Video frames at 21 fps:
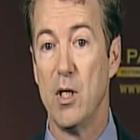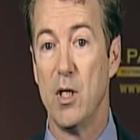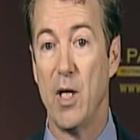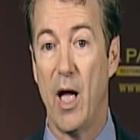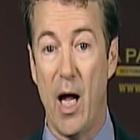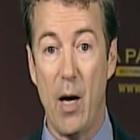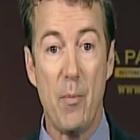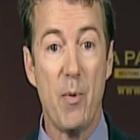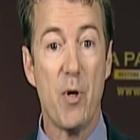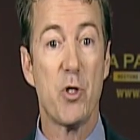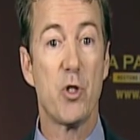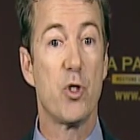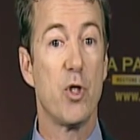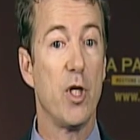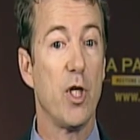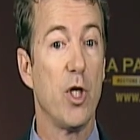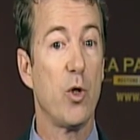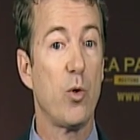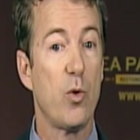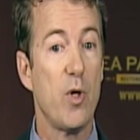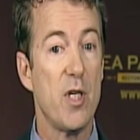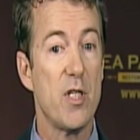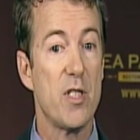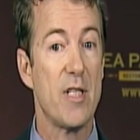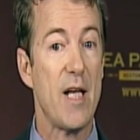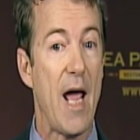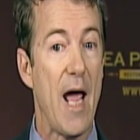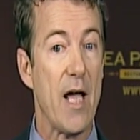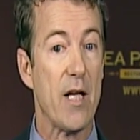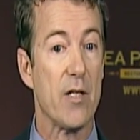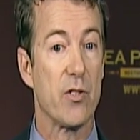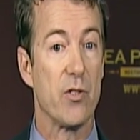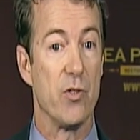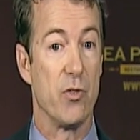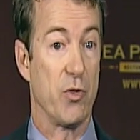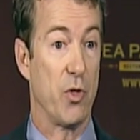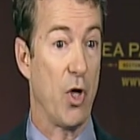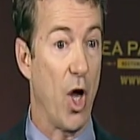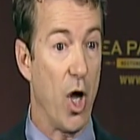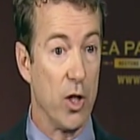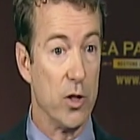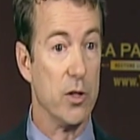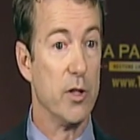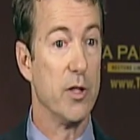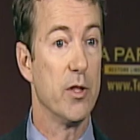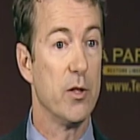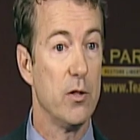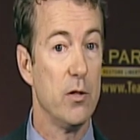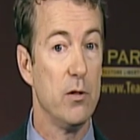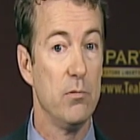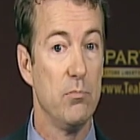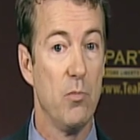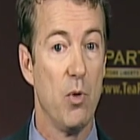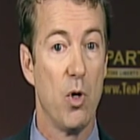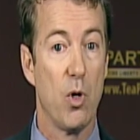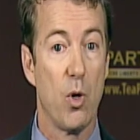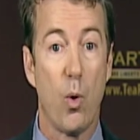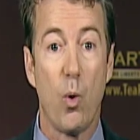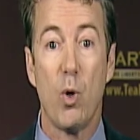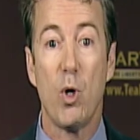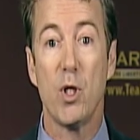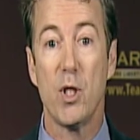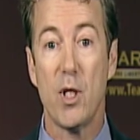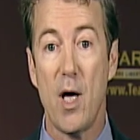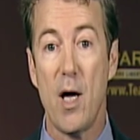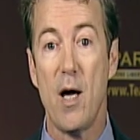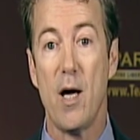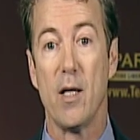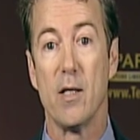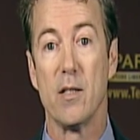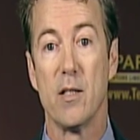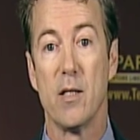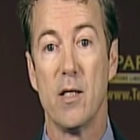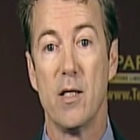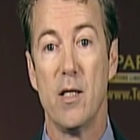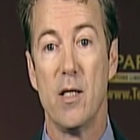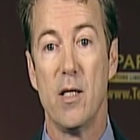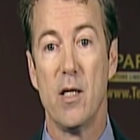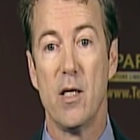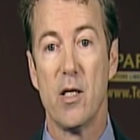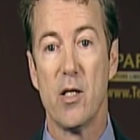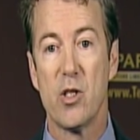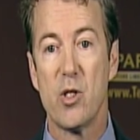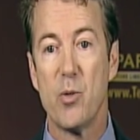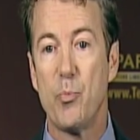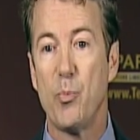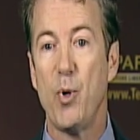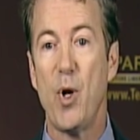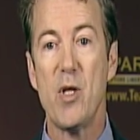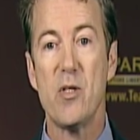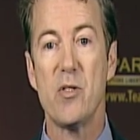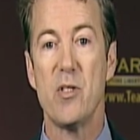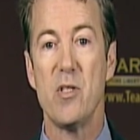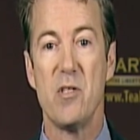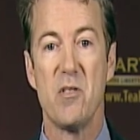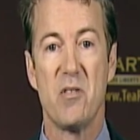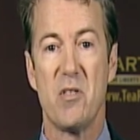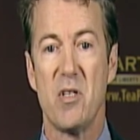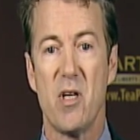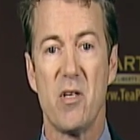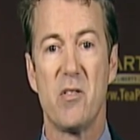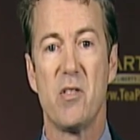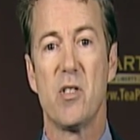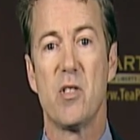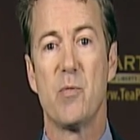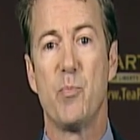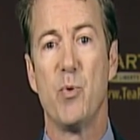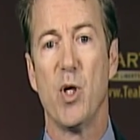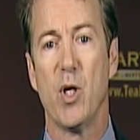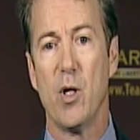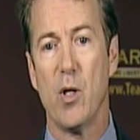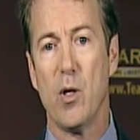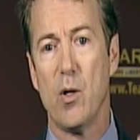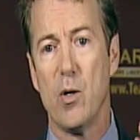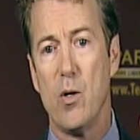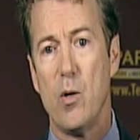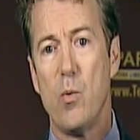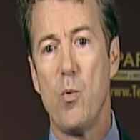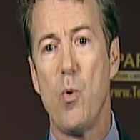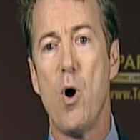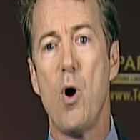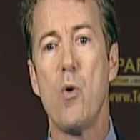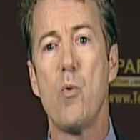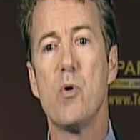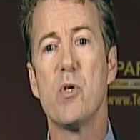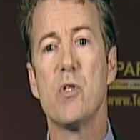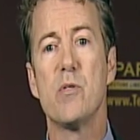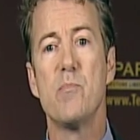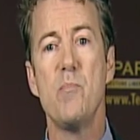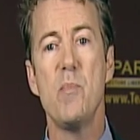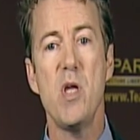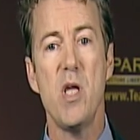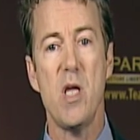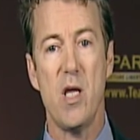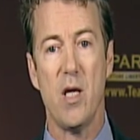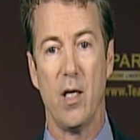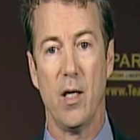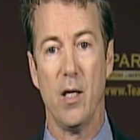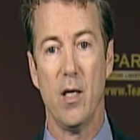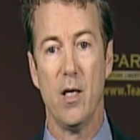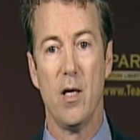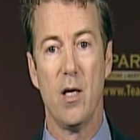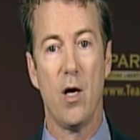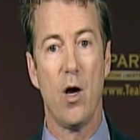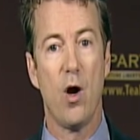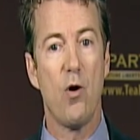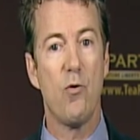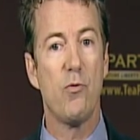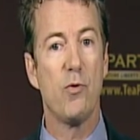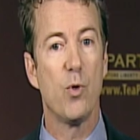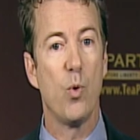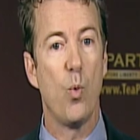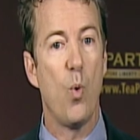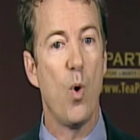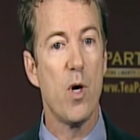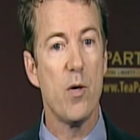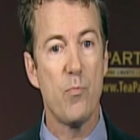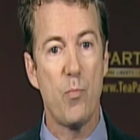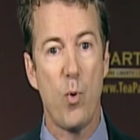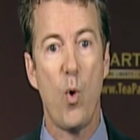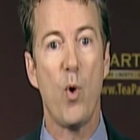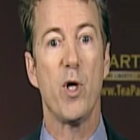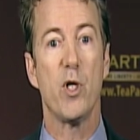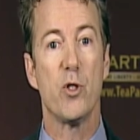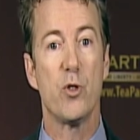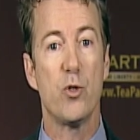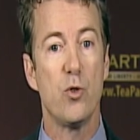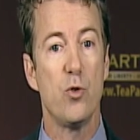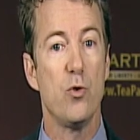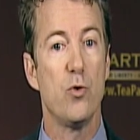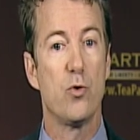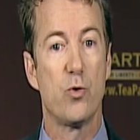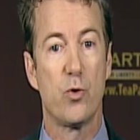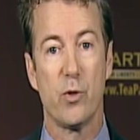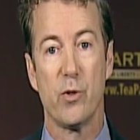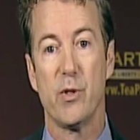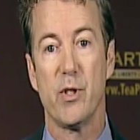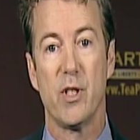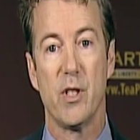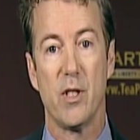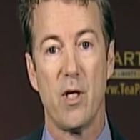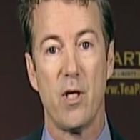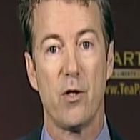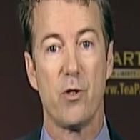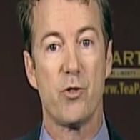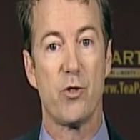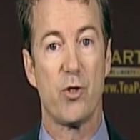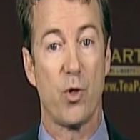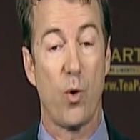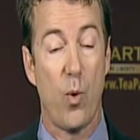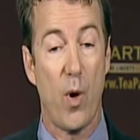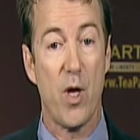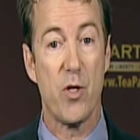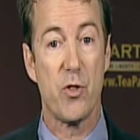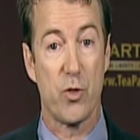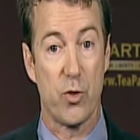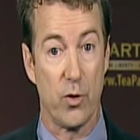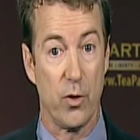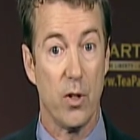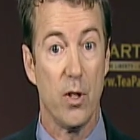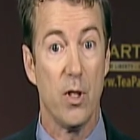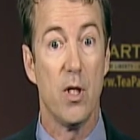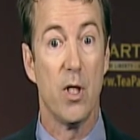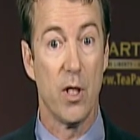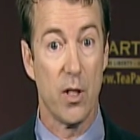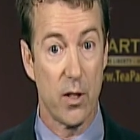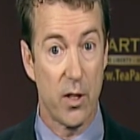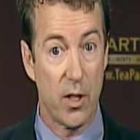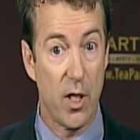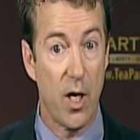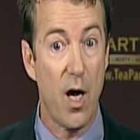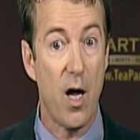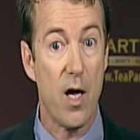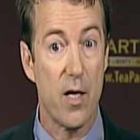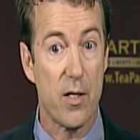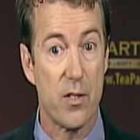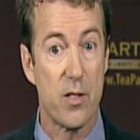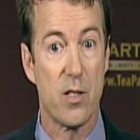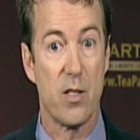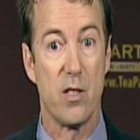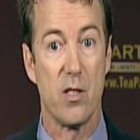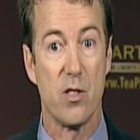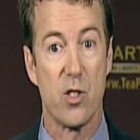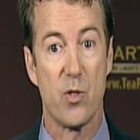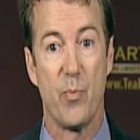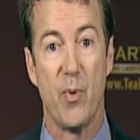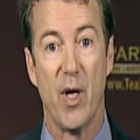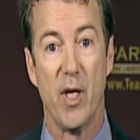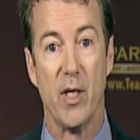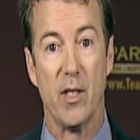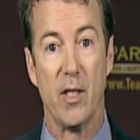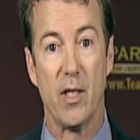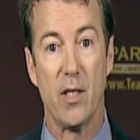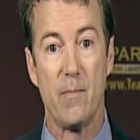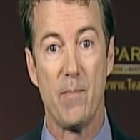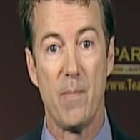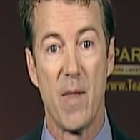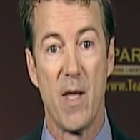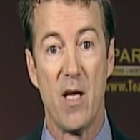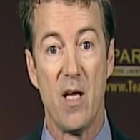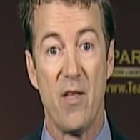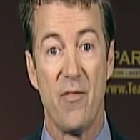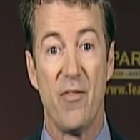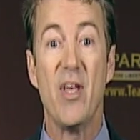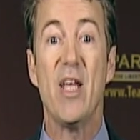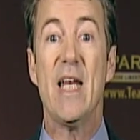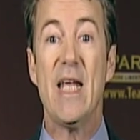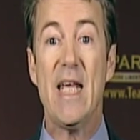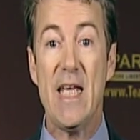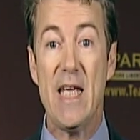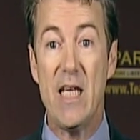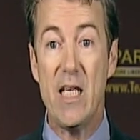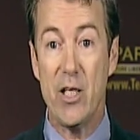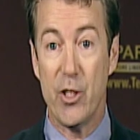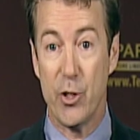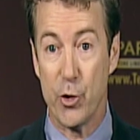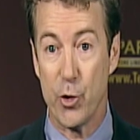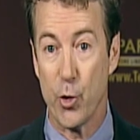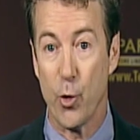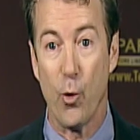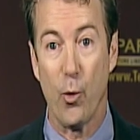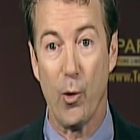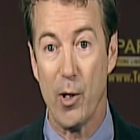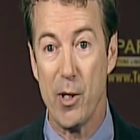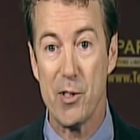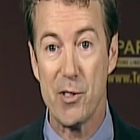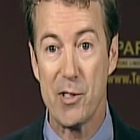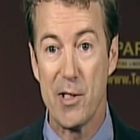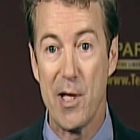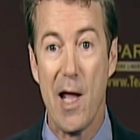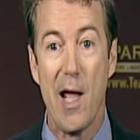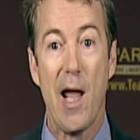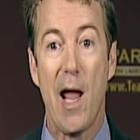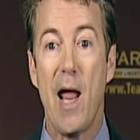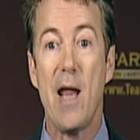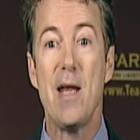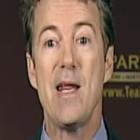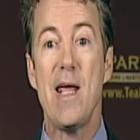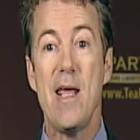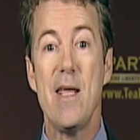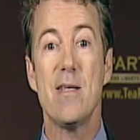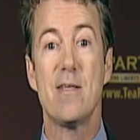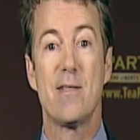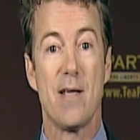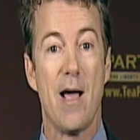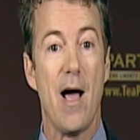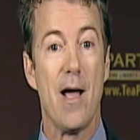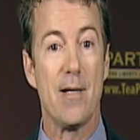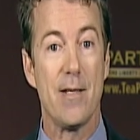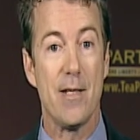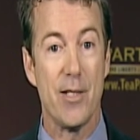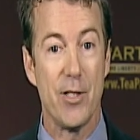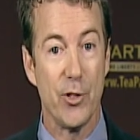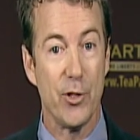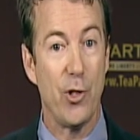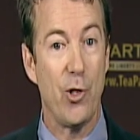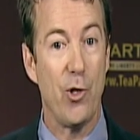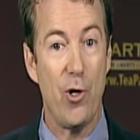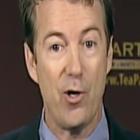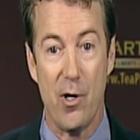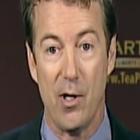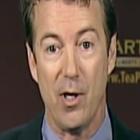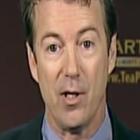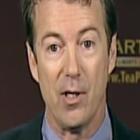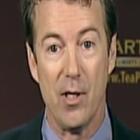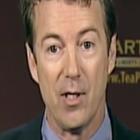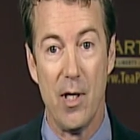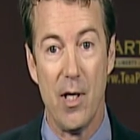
How much to increase taxes, a little or a lot. The president does this big, oh, woe is me, over the $1.2 trillion sequester cuts in spending that he endorsed and he signed into law.